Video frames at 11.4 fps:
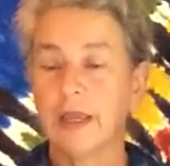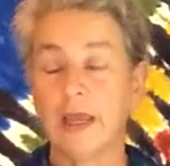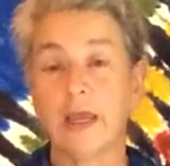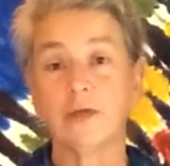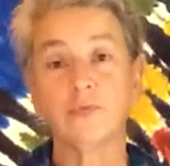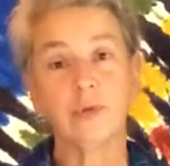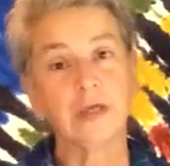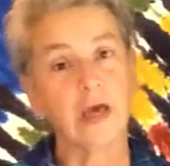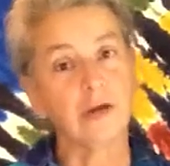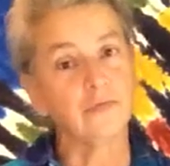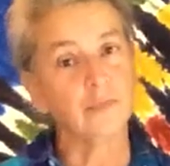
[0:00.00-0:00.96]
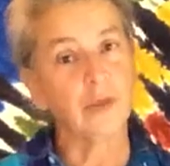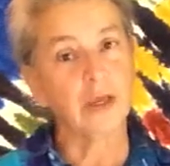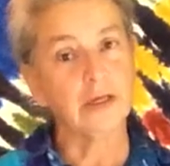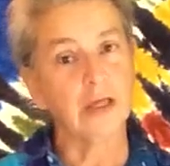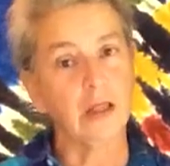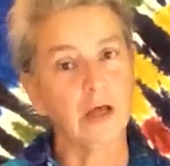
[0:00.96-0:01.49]
and we got it from
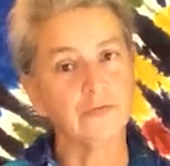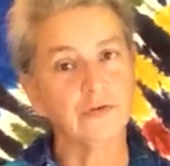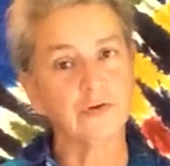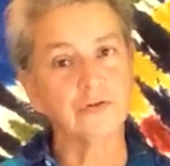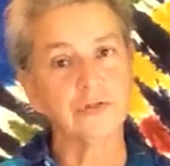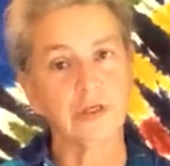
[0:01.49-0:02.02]
the Adel Outfitters.